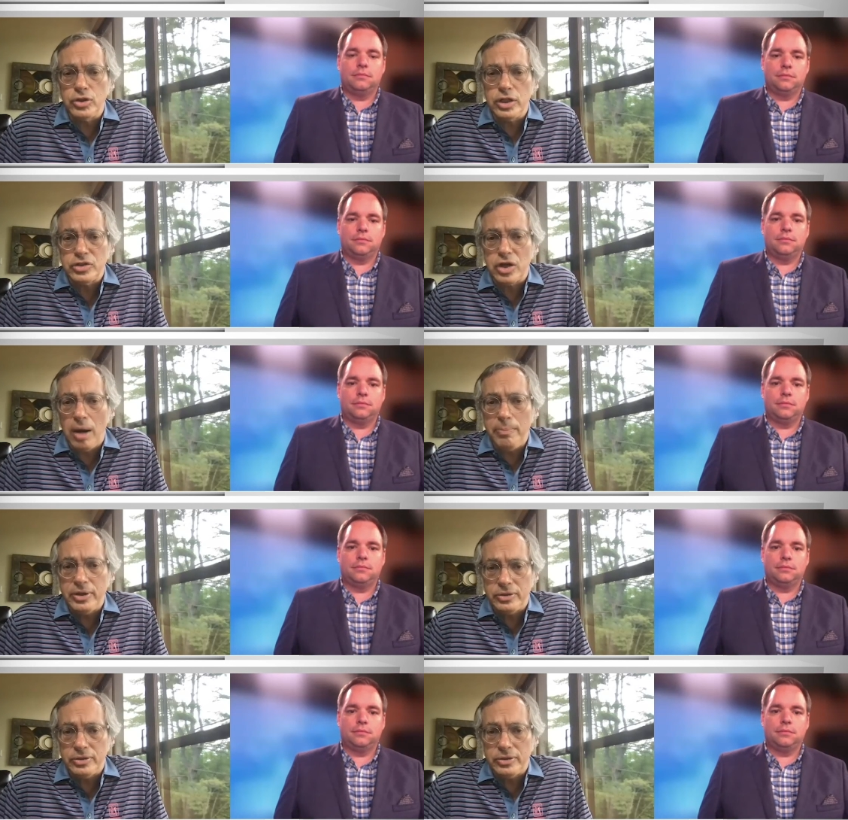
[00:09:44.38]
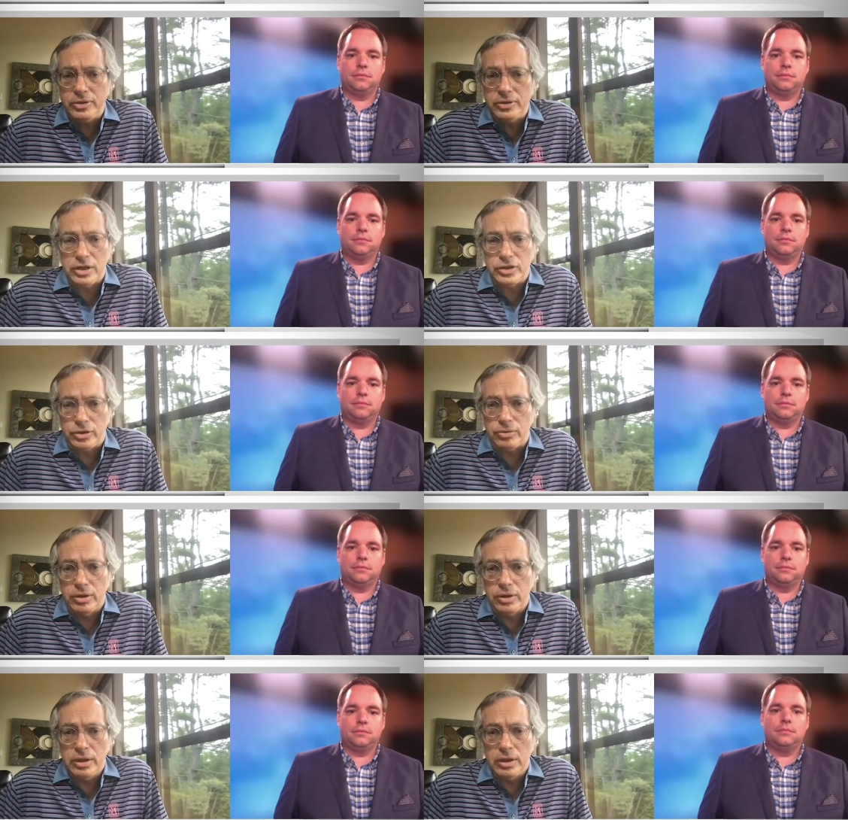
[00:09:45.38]
Speaker 1: to his competency issue
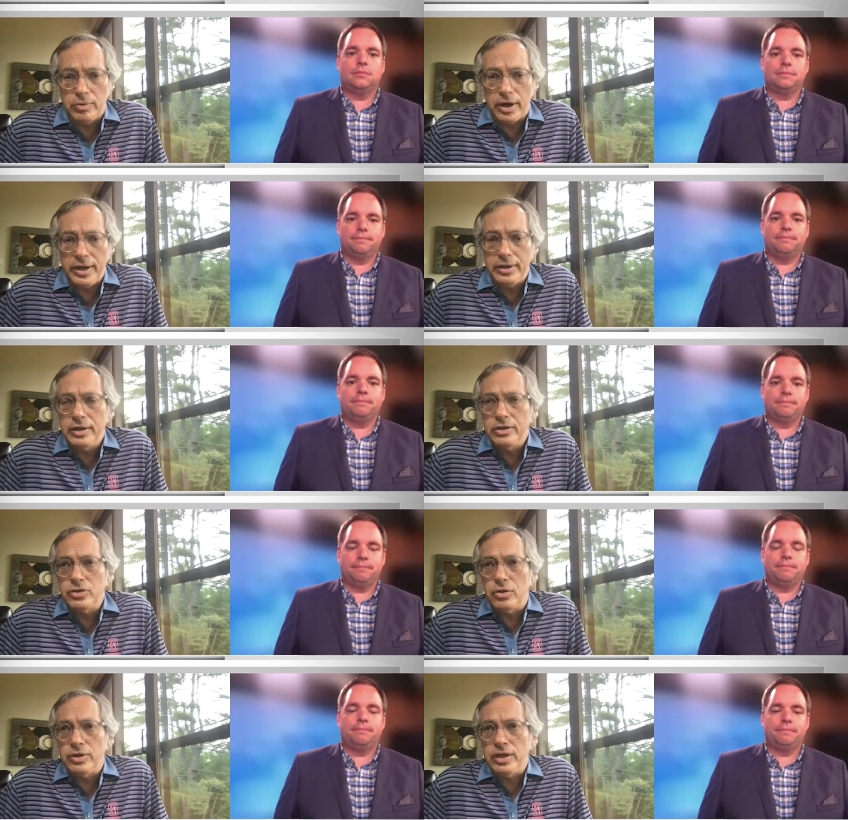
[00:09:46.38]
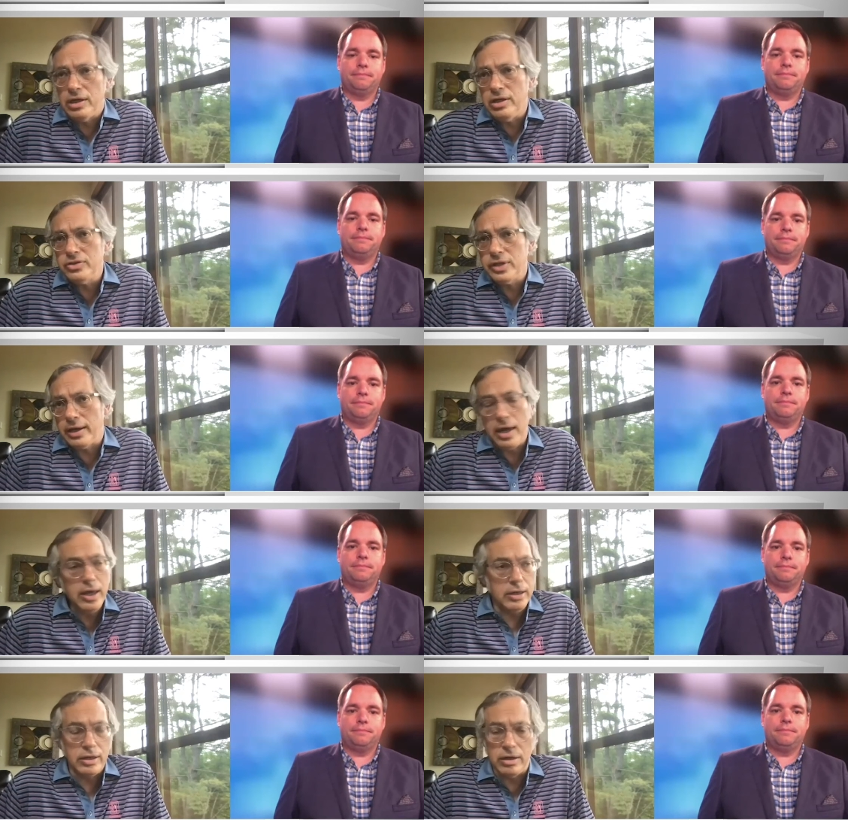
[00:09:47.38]
right? So he, he's saying, hey,
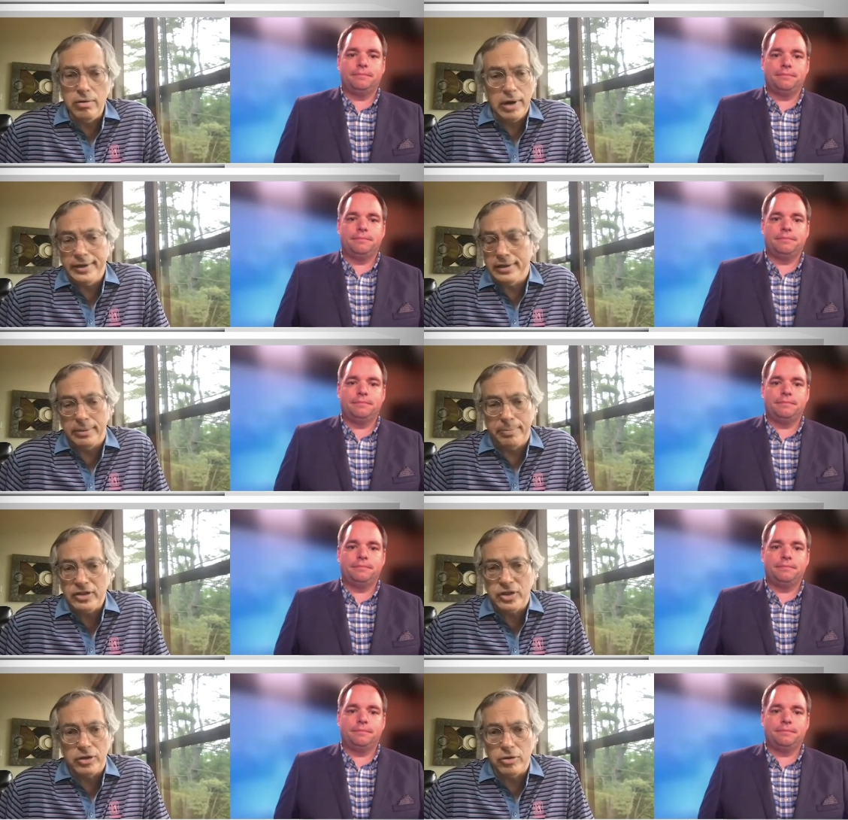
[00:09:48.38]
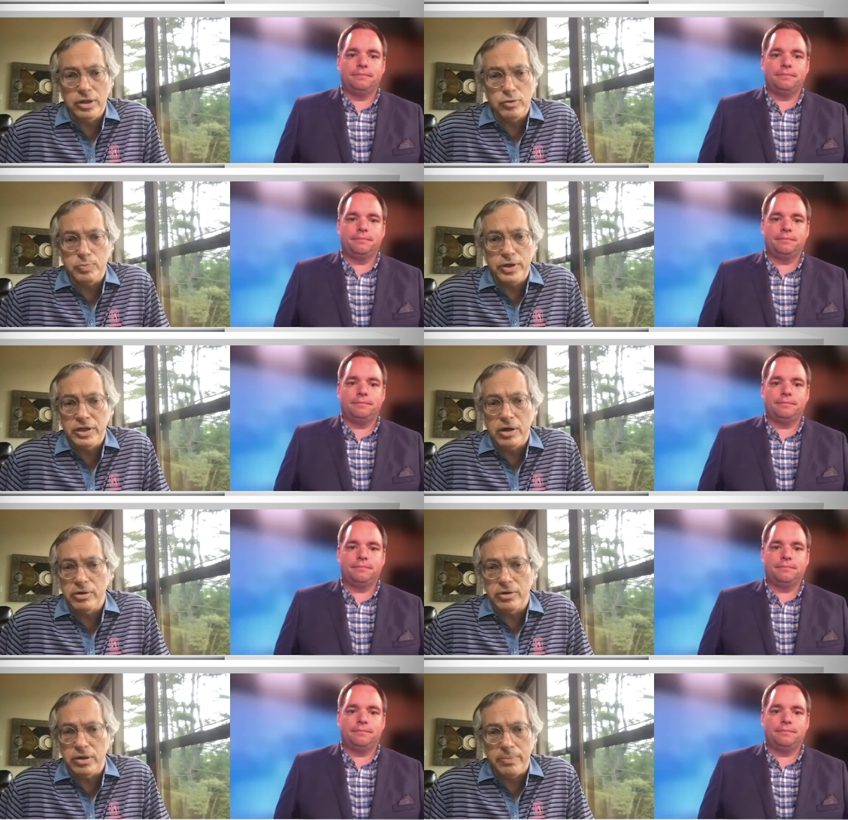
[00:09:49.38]
you know, I did the best I could and it was pretty
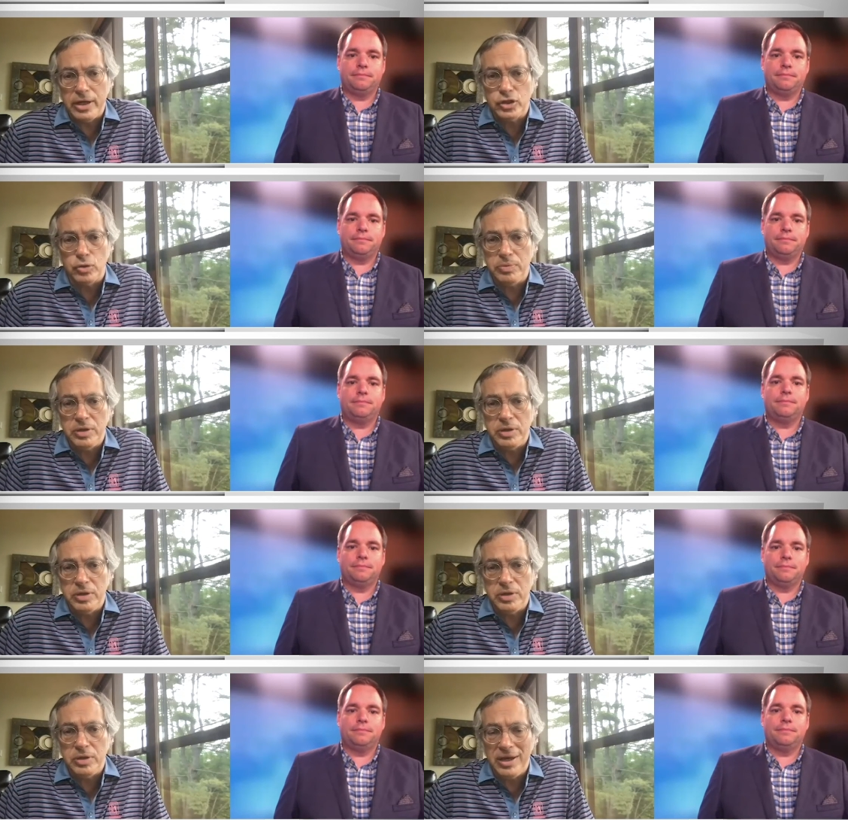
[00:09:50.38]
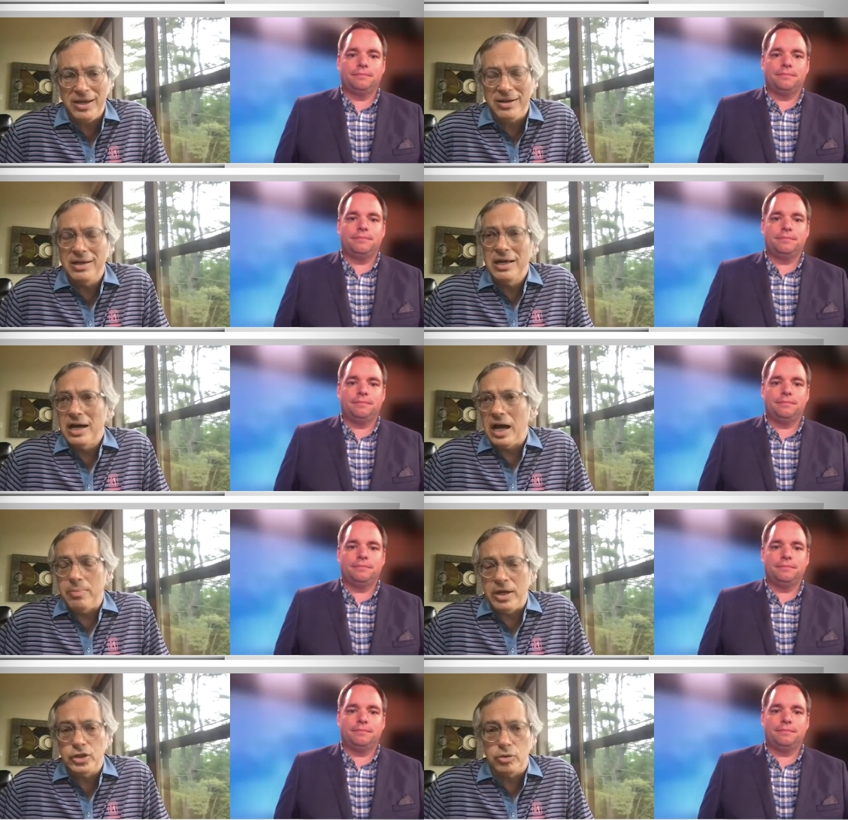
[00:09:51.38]
darn good. I made sure people got paid. I
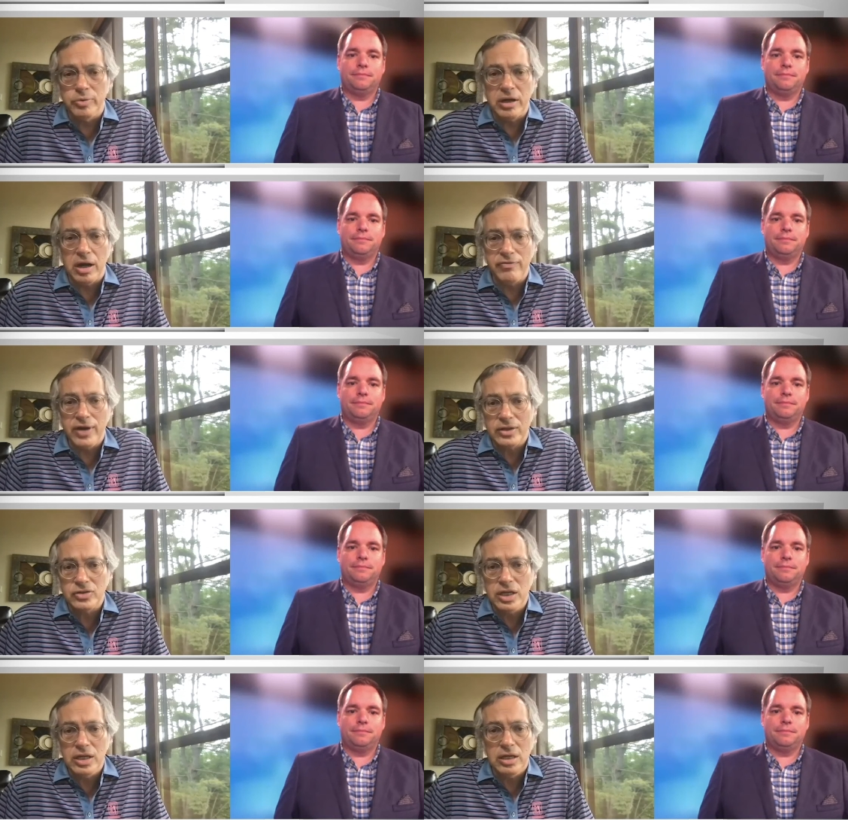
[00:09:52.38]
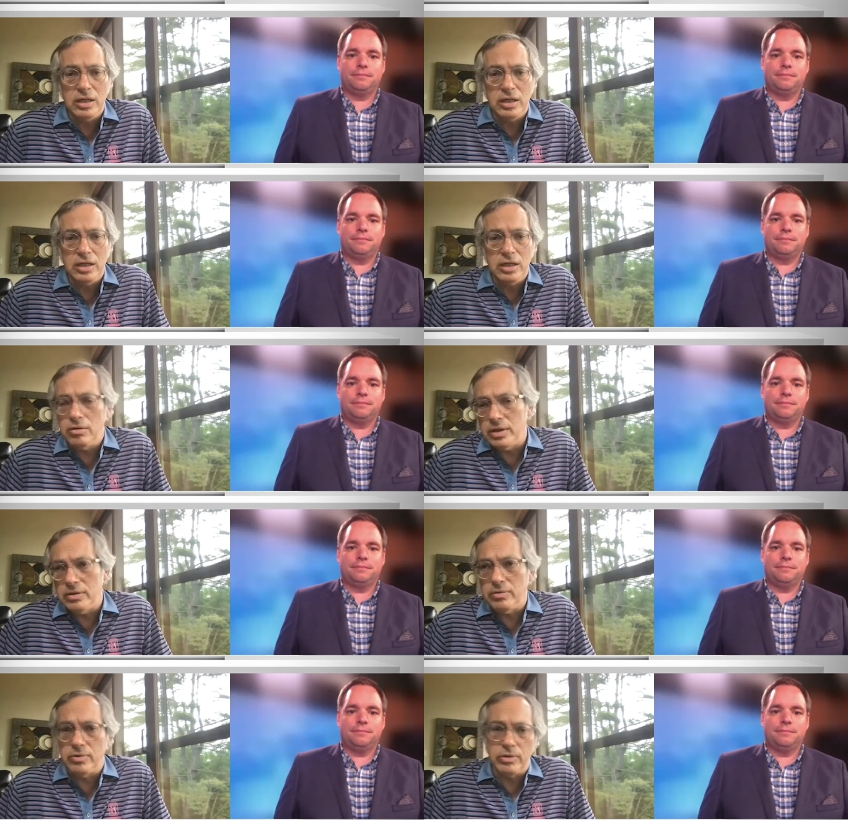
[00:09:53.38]
made sure we got vaccine, you know,
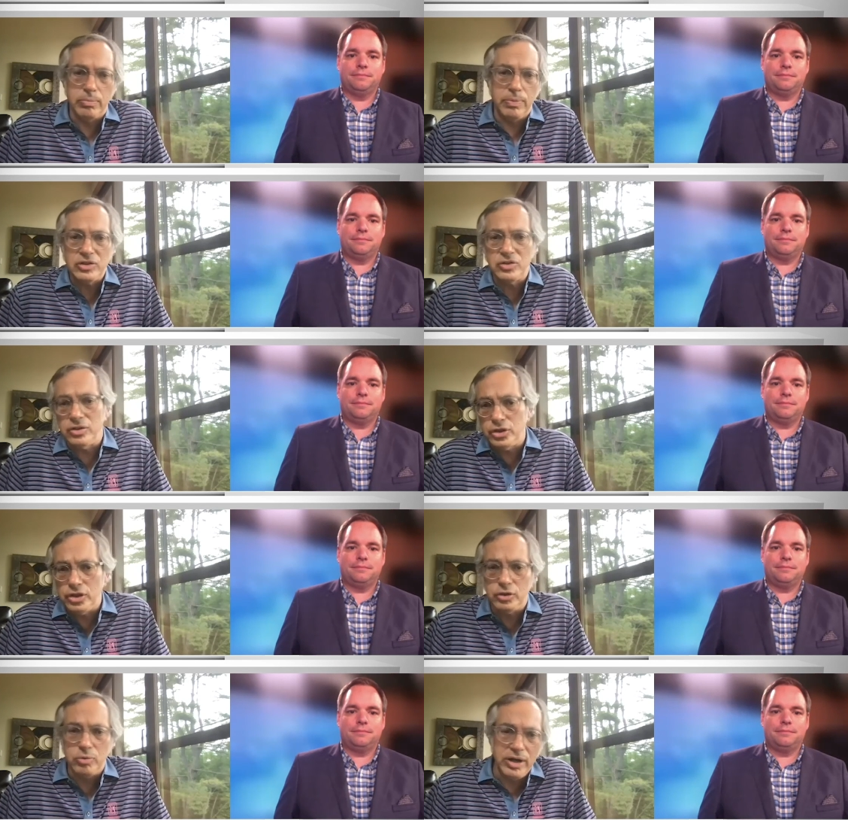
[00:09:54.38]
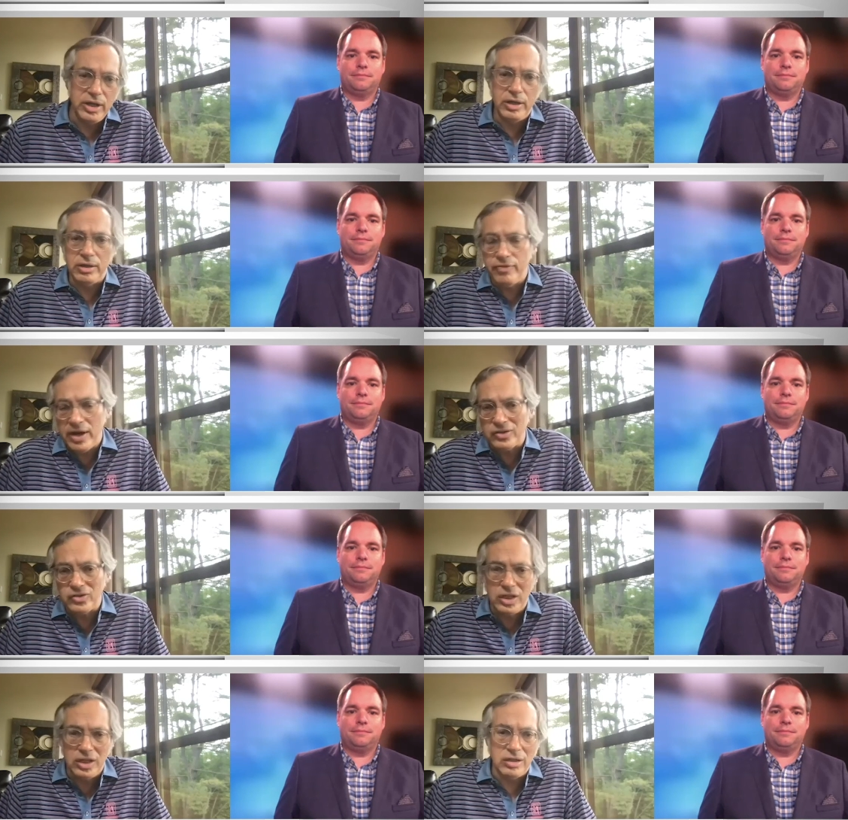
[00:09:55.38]
and we're the best in the G20 and
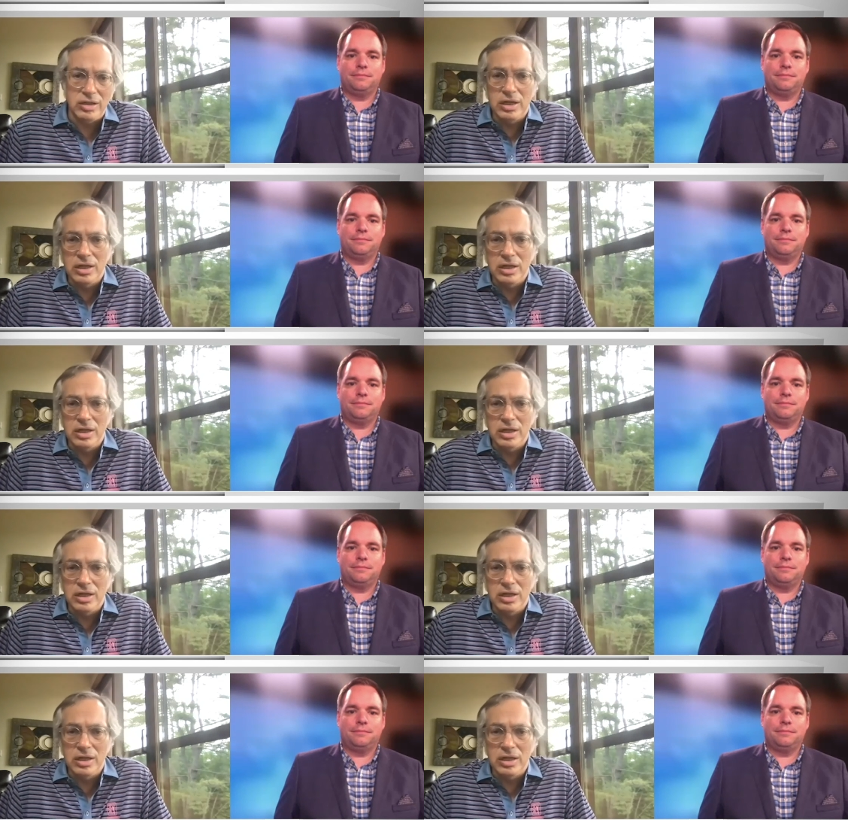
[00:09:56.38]
vaccine